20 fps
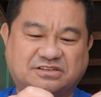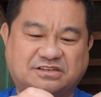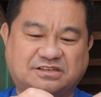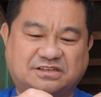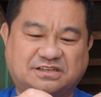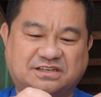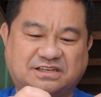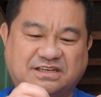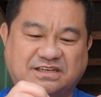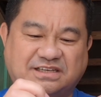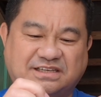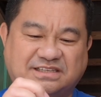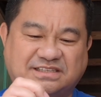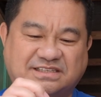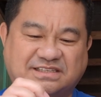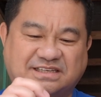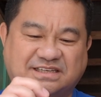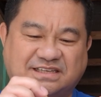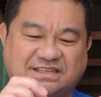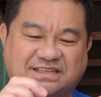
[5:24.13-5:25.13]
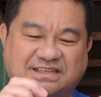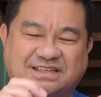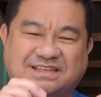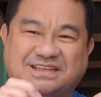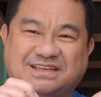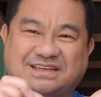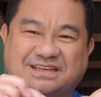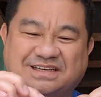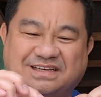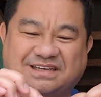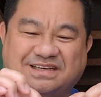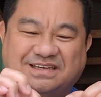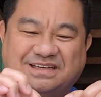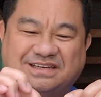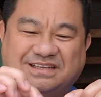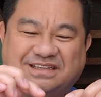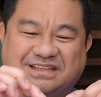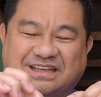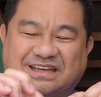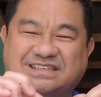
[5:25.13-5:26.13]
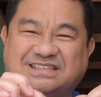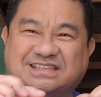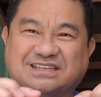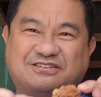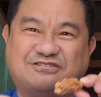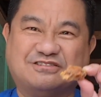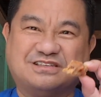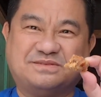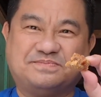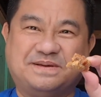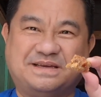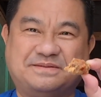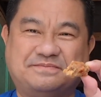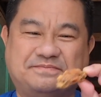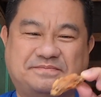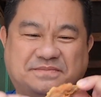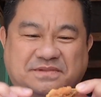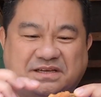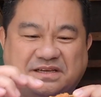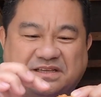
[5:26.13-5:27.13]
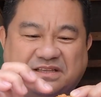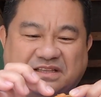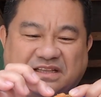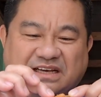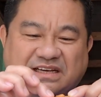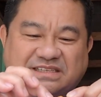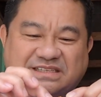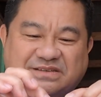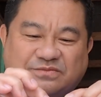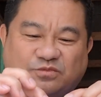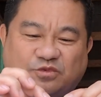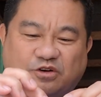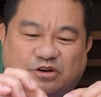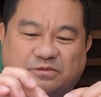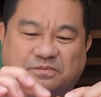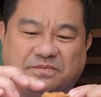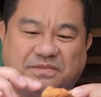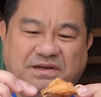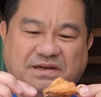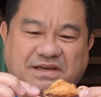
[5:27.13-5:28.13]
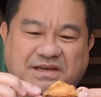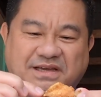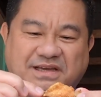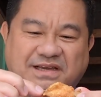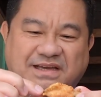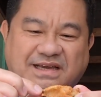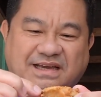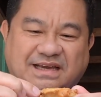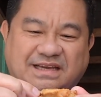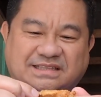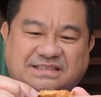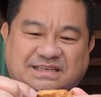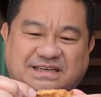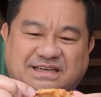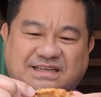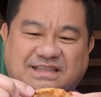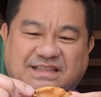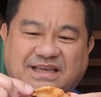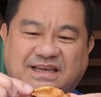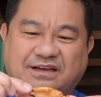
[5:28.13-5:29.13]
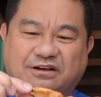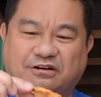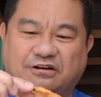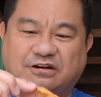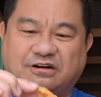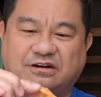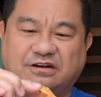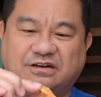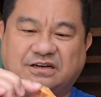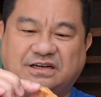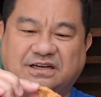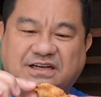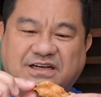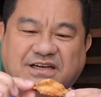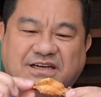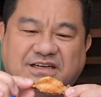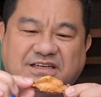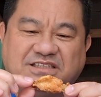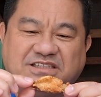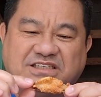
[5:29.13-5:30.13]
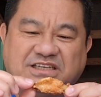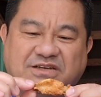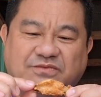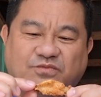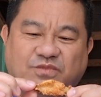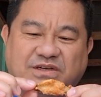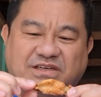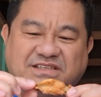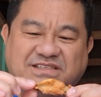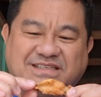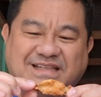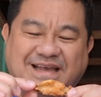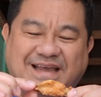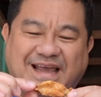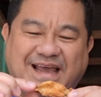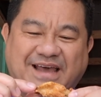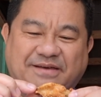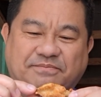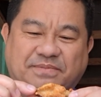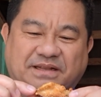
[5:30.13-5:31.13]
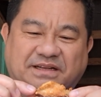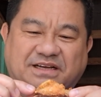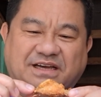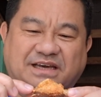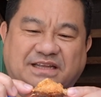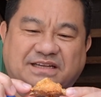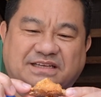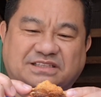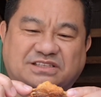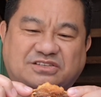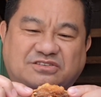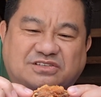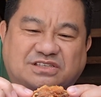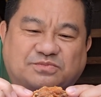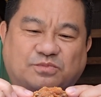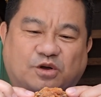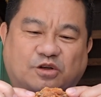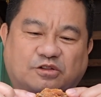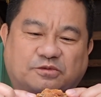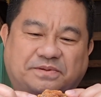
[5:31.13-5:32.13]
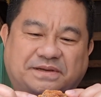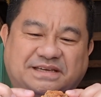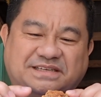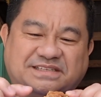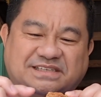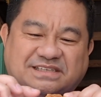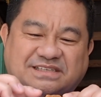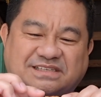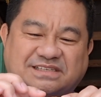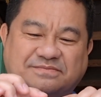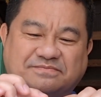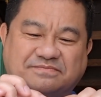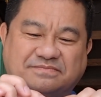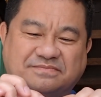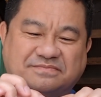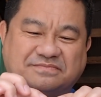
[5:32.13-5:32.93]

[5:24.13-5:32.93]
are nice and crispy, nice and warm, and they are chicken wings that have been cut into smaller pieces.